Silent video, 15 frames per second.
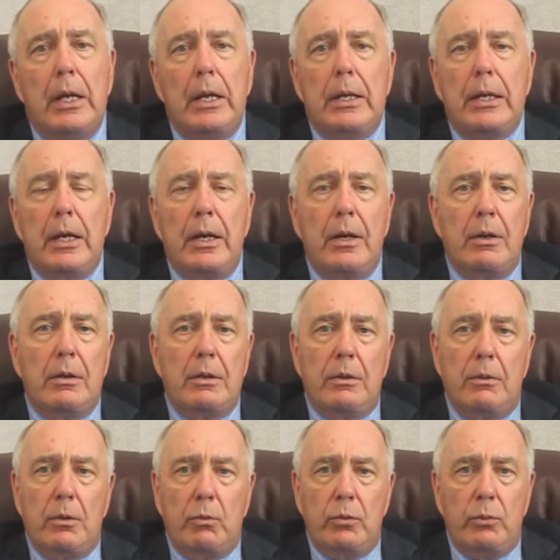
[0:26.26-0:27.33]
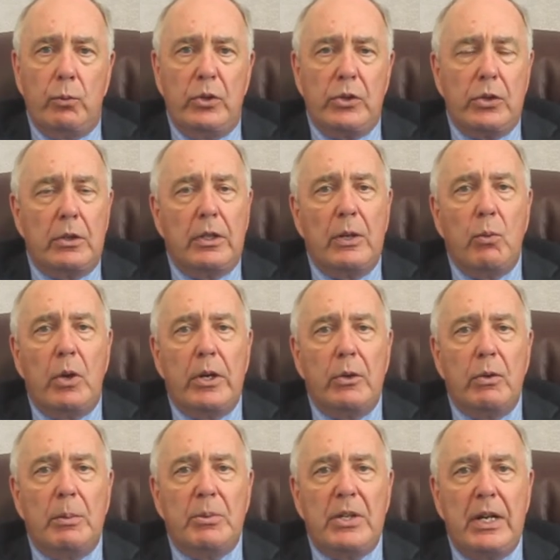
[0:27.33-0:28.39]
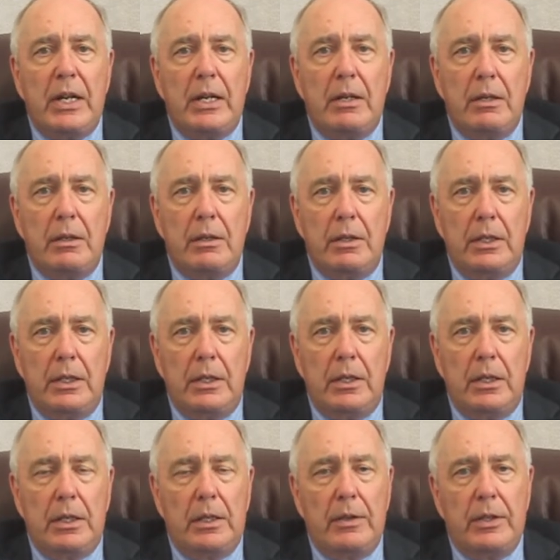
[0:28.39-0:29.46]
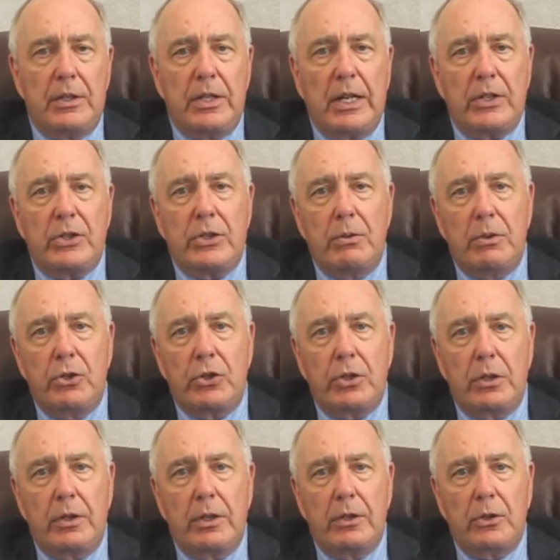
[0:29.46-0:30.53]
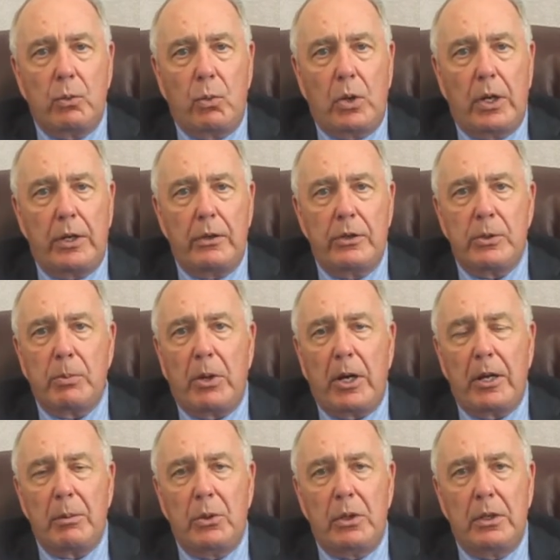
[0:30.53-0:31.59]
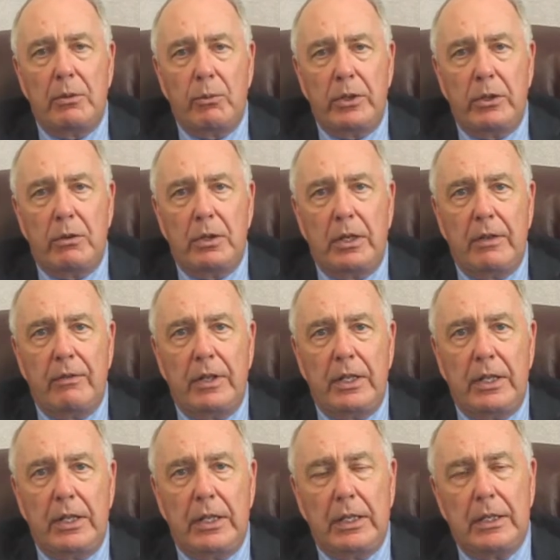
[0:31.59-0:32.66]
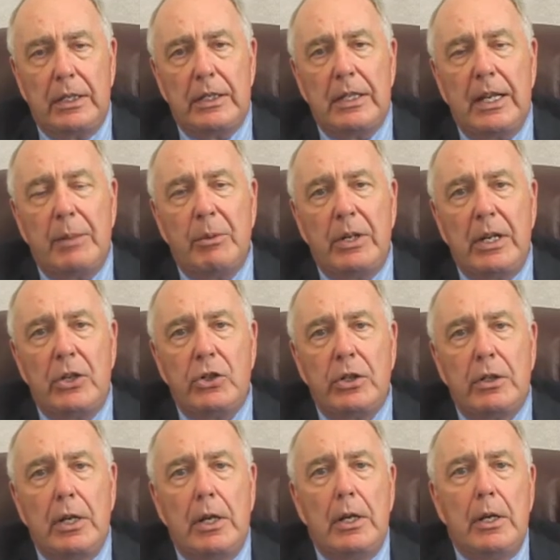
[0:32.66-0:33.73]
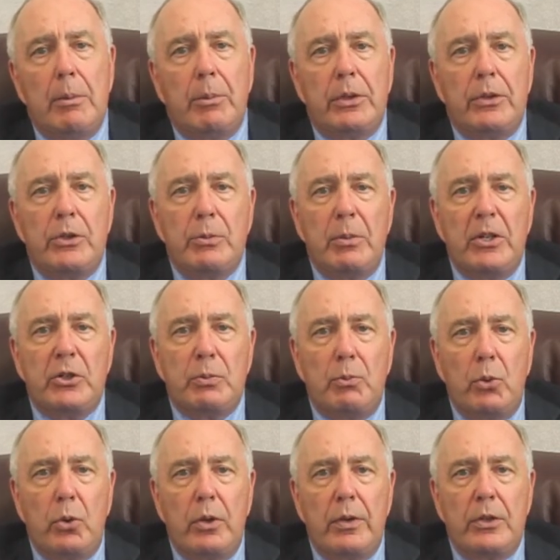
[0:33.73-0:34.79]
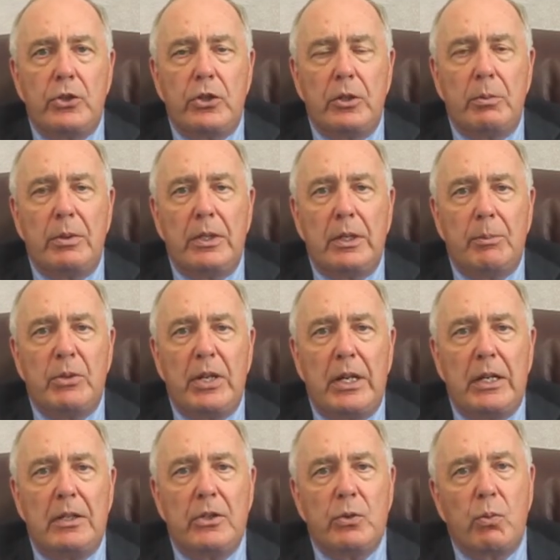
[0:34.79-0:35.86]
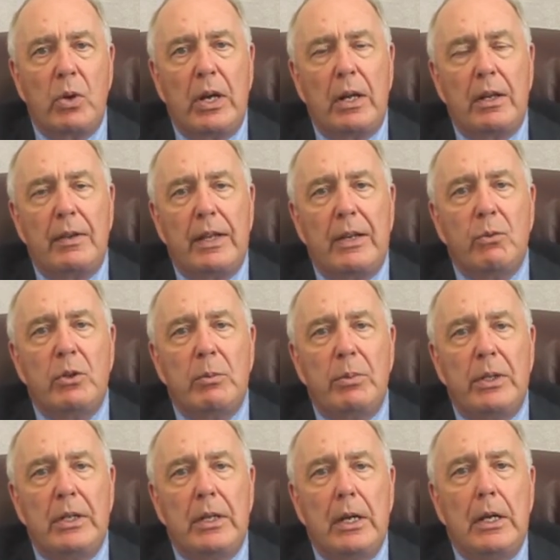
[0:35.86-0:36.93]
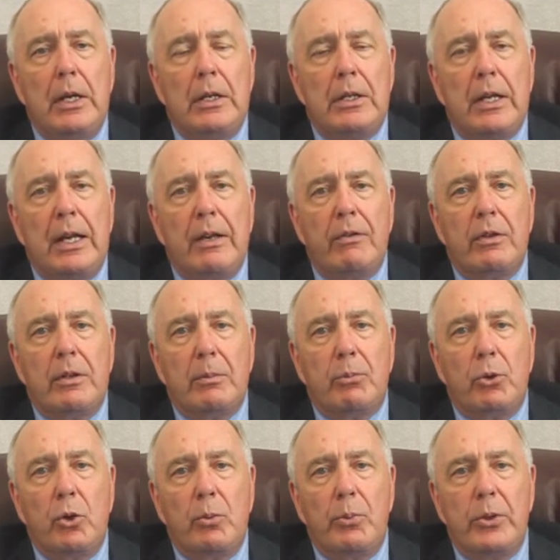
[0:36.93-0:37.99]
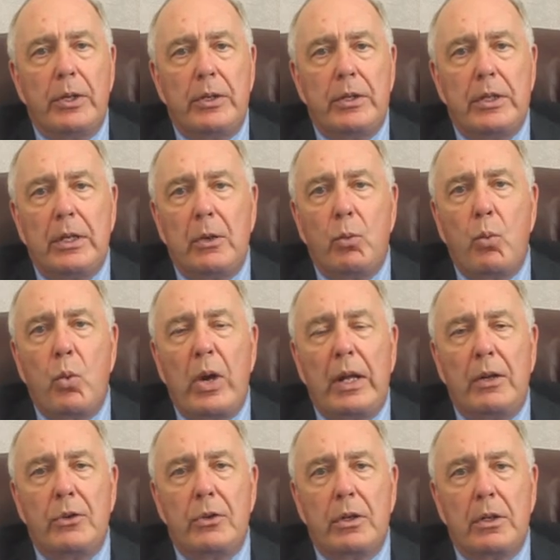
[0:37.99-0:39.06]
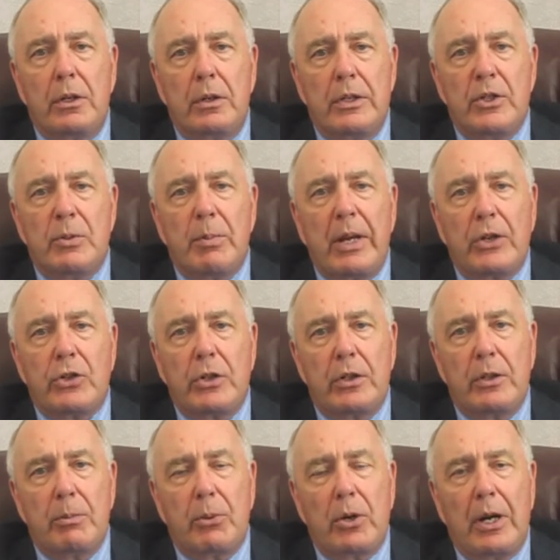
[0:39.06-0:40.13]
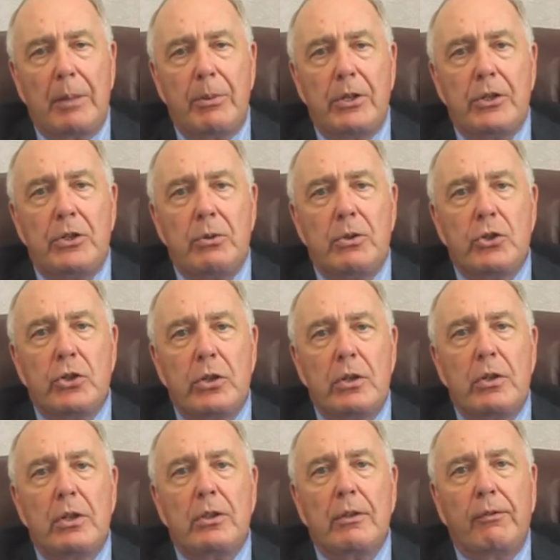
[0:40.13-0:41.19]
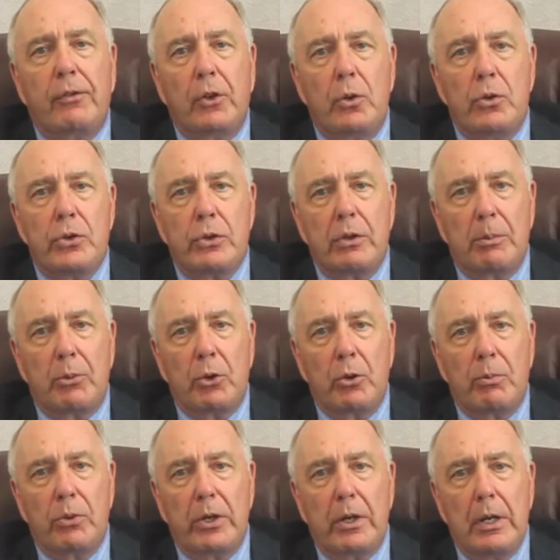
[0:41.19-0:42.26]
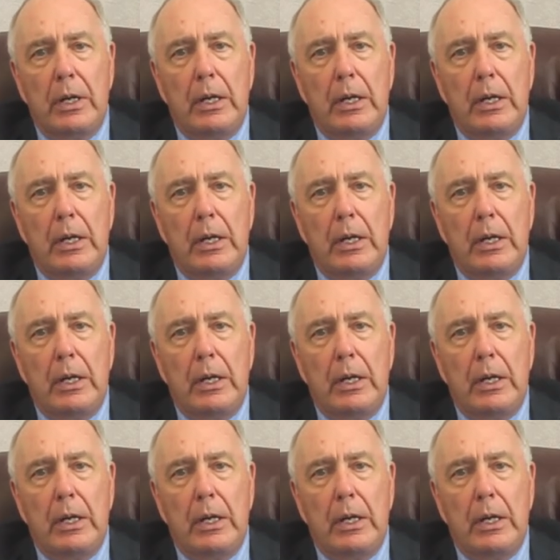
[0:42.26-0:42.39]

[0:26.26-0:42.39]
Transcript: Now, we certainly want to obtain the test to ensure that the water is potable and we don't have any contamination. But there's much more that should be obtained as well, and that would be to have an appropriate well drill or inspection of the property to ensure that the flows are appropriate.